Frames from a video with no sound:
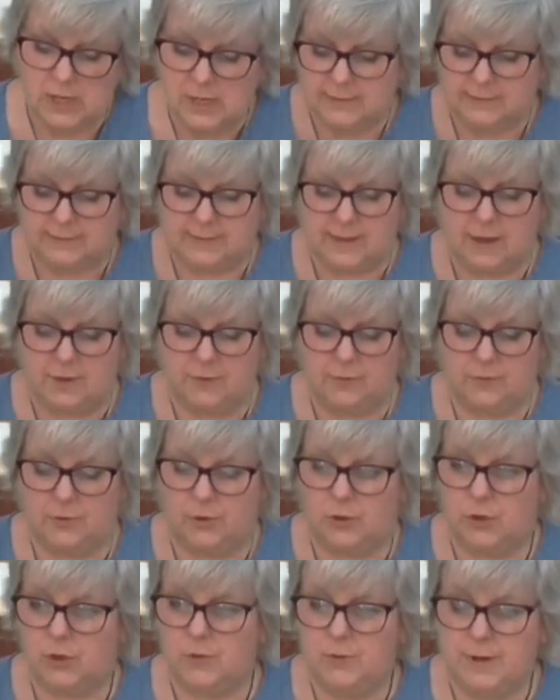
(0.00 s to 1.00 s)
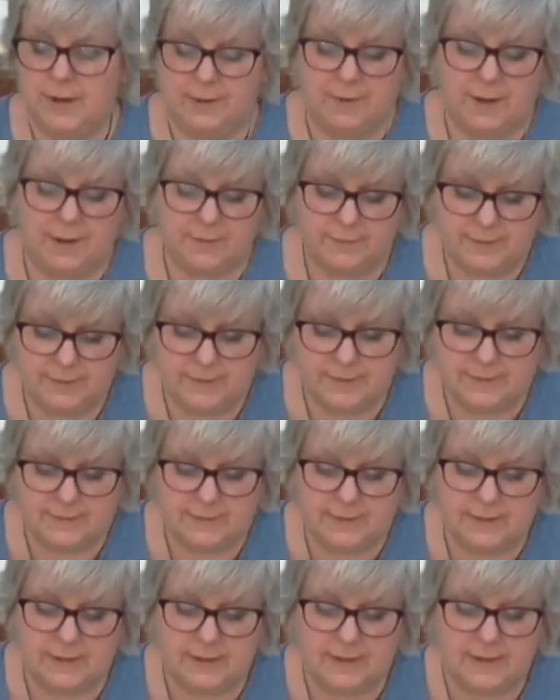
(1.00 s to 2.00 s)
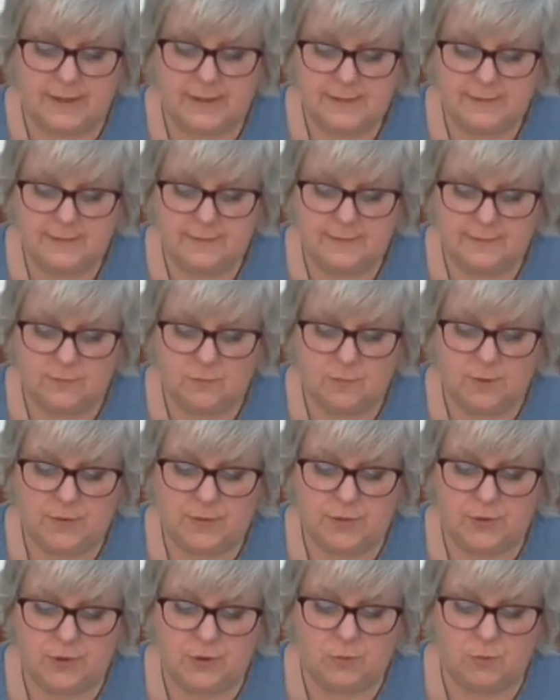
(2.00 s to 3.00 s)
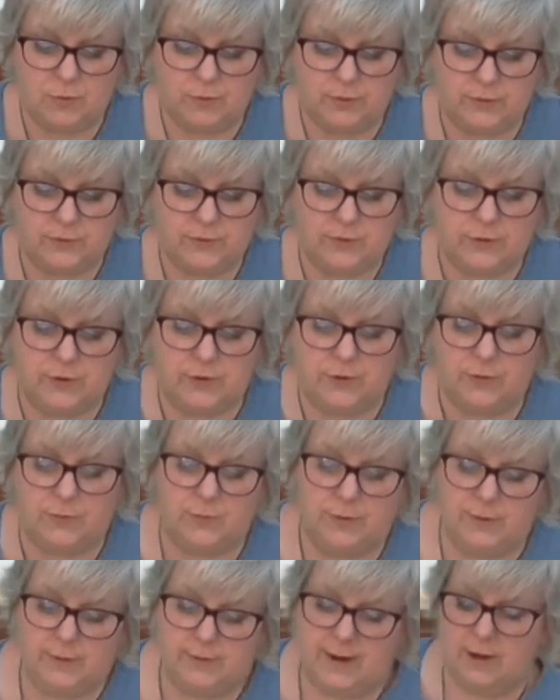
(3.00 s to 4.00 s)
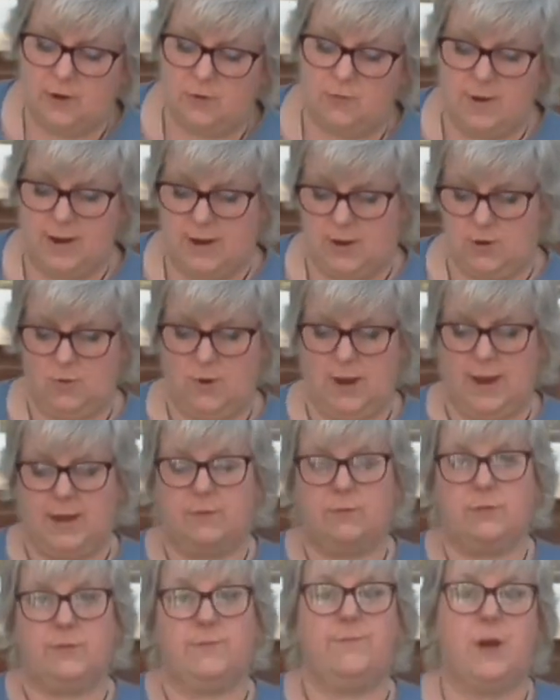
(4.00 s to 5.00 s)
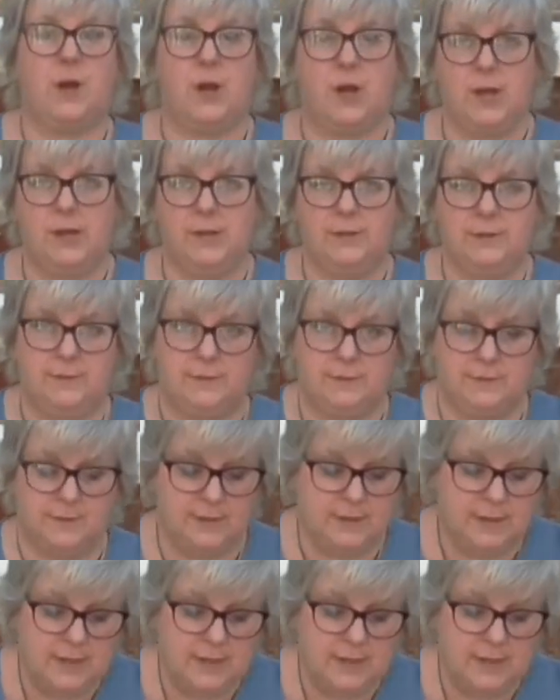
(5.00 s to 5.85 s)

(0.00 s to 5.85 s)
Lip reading: So you now have to decide whether you want to decorate your house first,